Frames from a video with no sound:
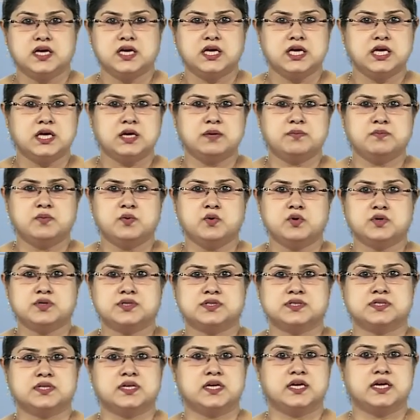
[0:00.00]

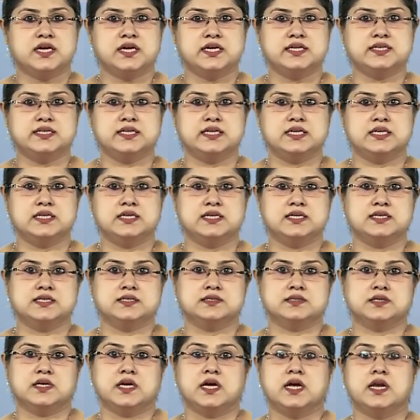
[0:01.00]
e-books,
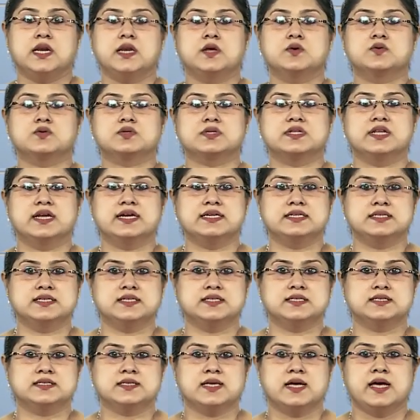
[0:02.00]
e-readers,
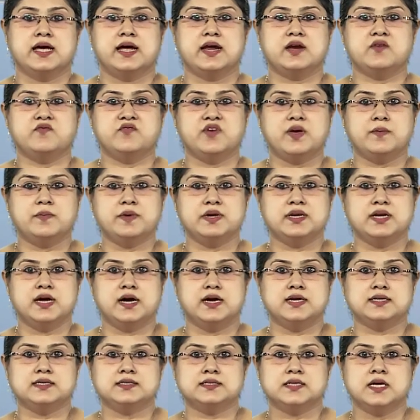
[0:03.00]
e-newsletters, and
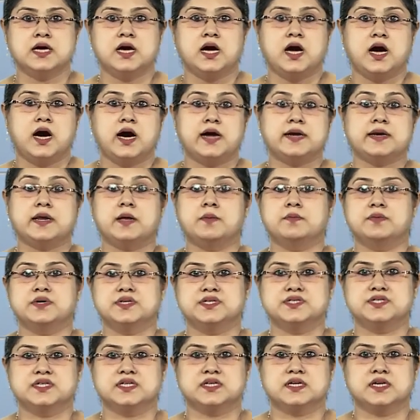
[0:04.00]
webinars are
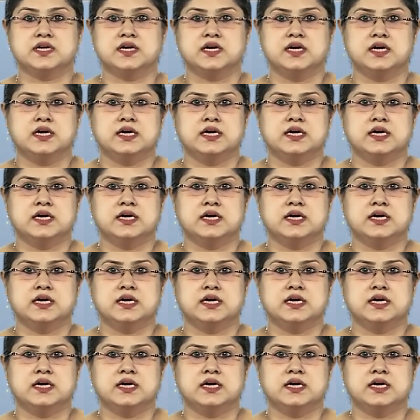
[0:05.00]
emerging.